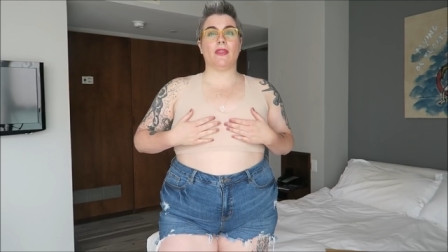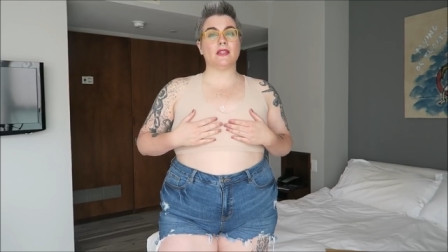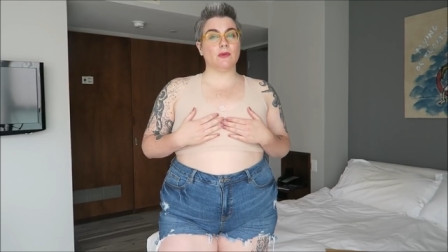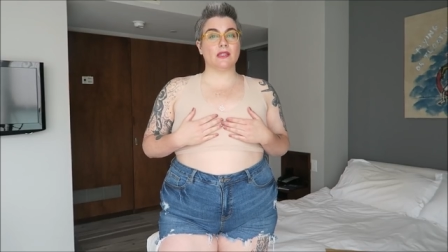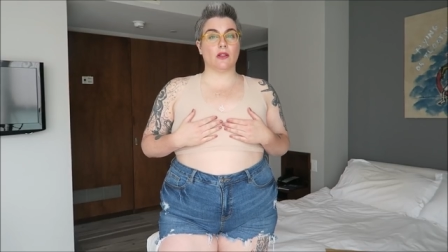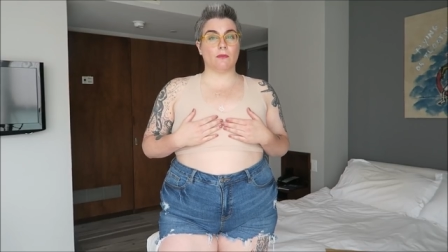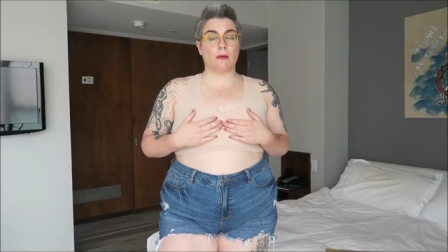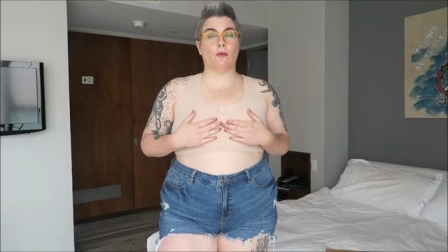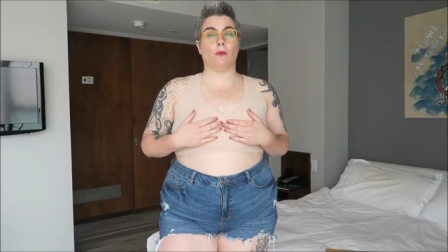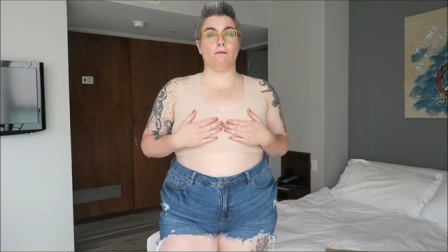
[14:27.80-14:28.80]
but this one's a little
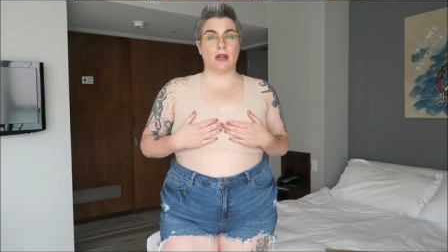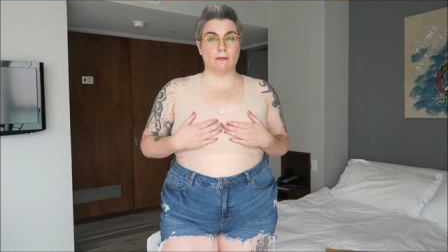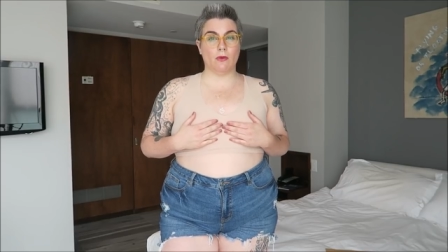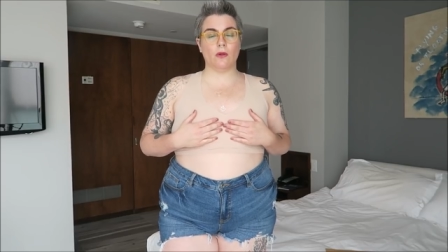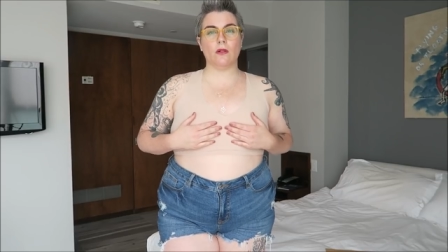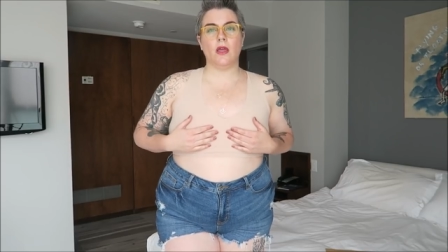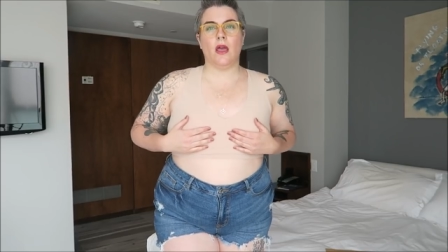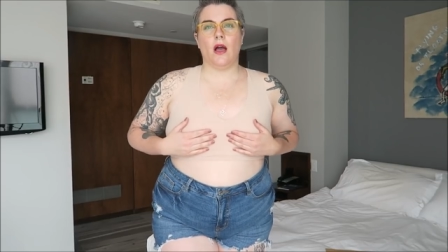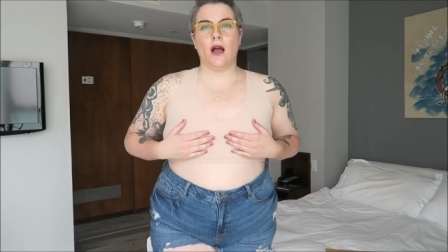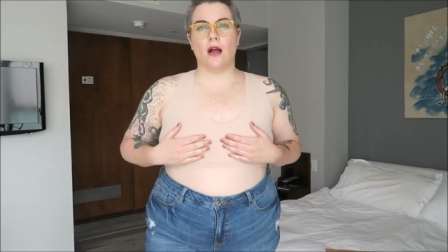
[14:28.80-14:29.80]
bit more minimal.
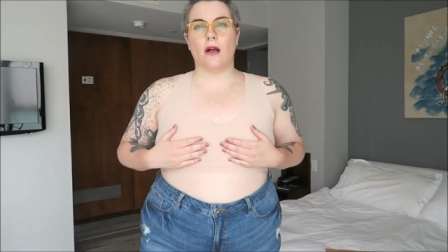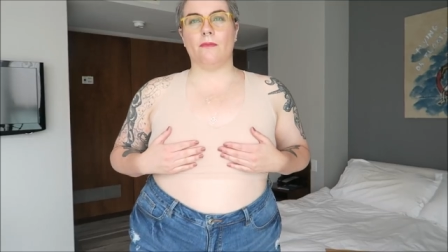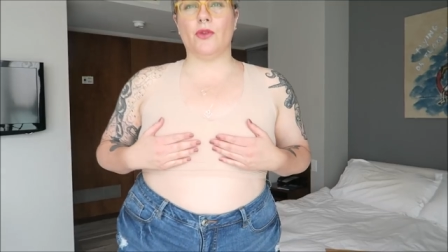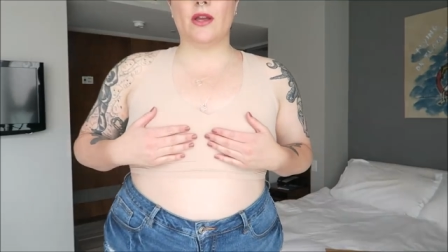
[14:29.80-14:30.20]
Um,